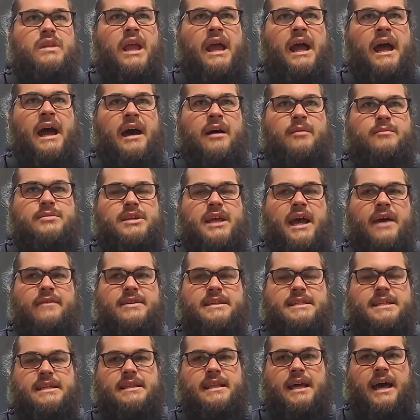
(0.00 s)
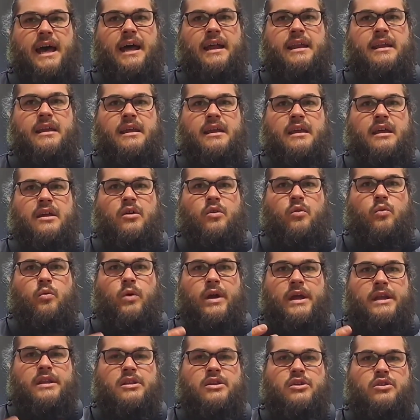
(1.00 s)
So having said that,
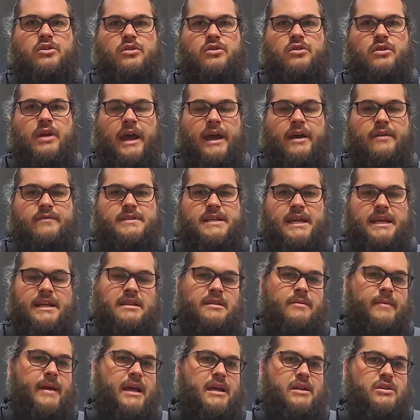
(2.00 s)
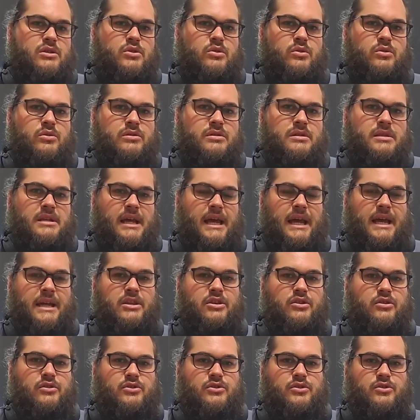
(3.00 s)
when you have taken them outdoors and
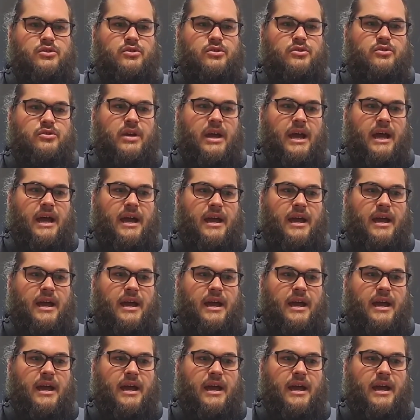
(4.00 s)
you do